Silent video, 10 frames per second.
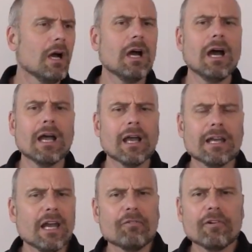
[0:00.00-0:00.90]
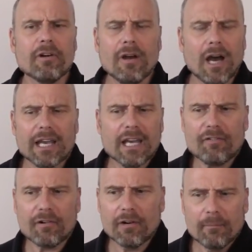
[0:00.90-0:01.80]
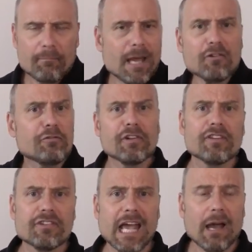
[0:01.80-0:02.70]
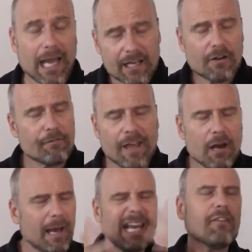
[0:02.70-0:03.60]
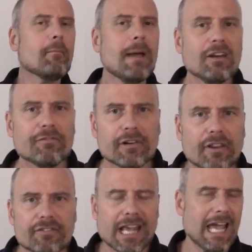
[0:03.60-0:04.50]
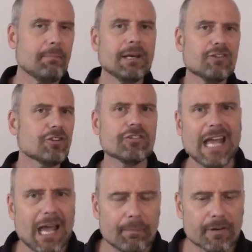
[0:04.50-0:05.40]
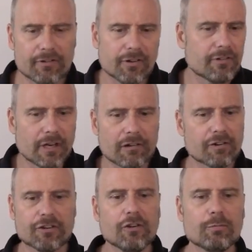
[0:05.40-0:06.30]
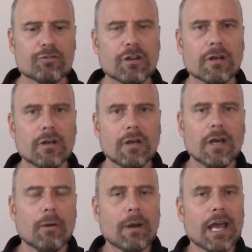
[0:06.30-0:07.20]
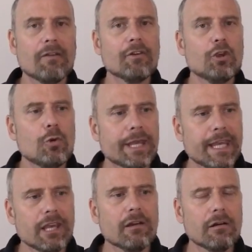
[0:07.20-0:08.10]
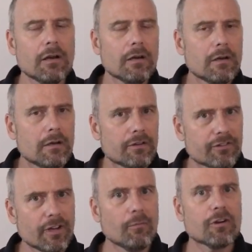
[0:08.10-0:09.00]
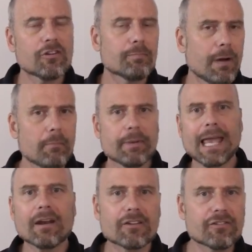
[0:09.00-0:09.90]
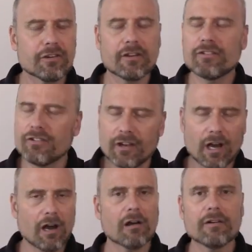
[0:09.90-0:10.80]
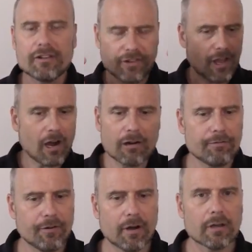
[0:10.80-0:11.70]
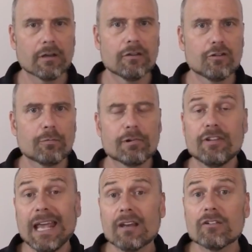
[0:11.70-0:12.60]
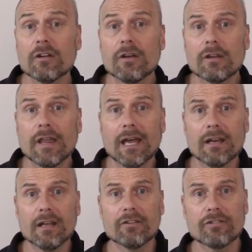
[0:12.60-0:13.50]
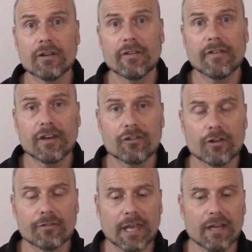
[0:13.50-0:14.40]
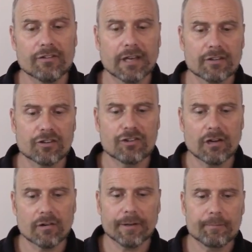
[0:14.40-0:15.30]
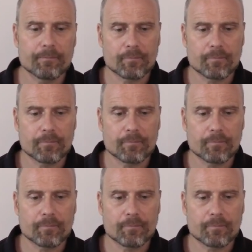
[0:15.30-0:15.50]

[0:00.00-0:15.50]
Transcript: I never meant for this to happen. I had an affair. I never meant for this to happen. It just happened. It's just an excuse machine. And whenever you hear someone just pumping out, there's just an R. That's the R fog to pretend that it's that they deserve K-selected charity.